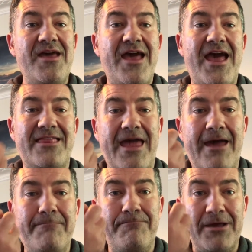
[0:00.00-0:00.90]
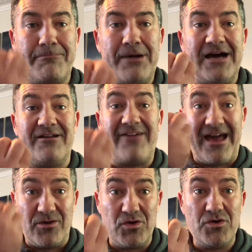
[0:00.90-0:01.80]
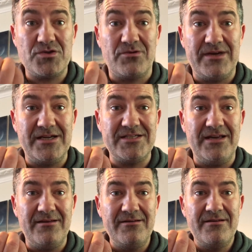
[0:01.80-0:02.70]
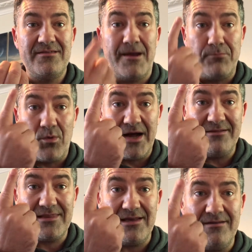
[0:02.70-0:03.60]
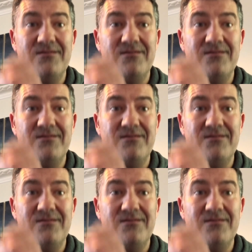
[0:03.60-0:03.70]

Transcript: And that big part of how you use your energy, number one thing,